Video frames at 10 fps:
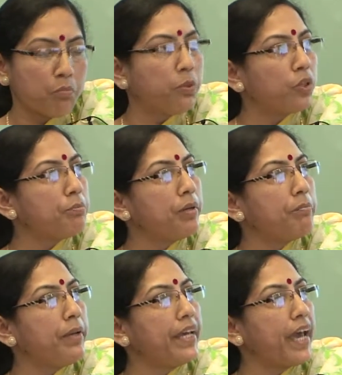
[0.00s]
both
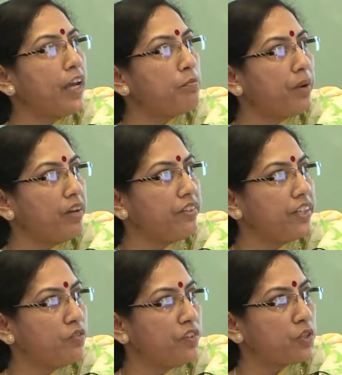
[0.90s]
public and private
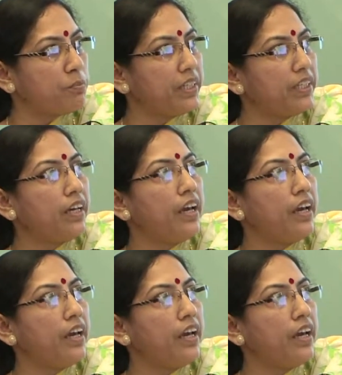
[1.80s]
investment.